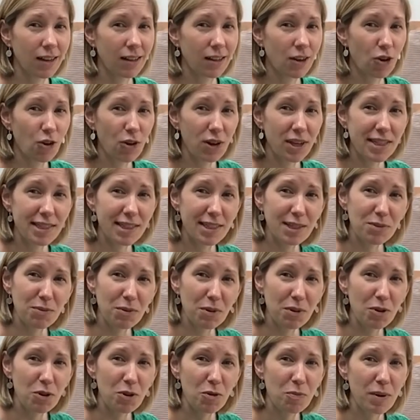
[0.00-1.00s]
noises
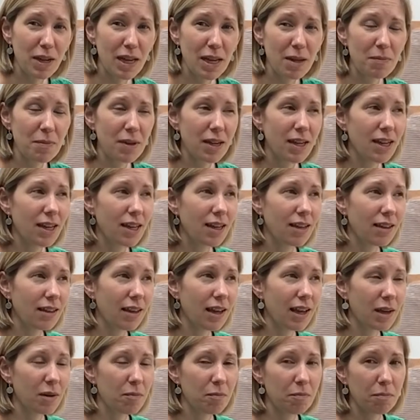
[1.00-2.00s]
with your baby,
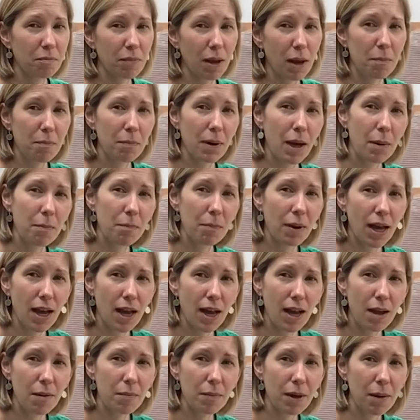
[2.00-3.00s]
like ba ba ba,
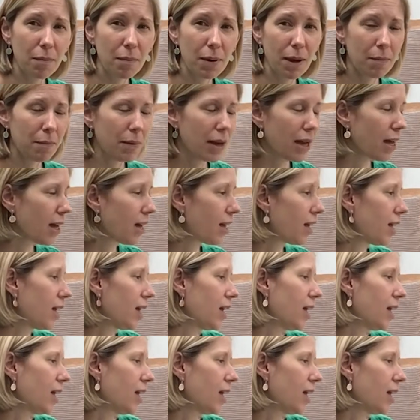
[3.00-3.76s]
ma ma ma.